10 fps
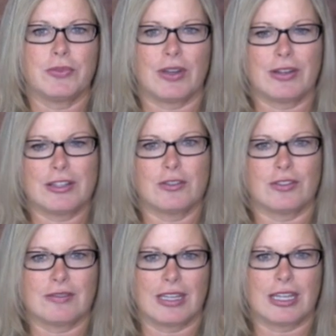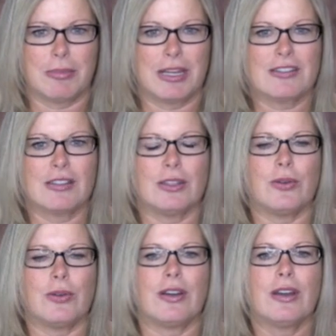sorry, it's just taking a minute to
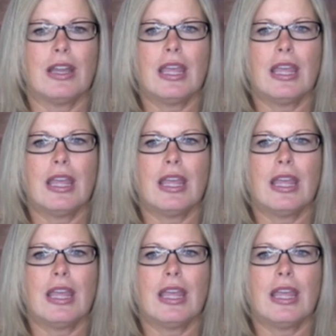load here.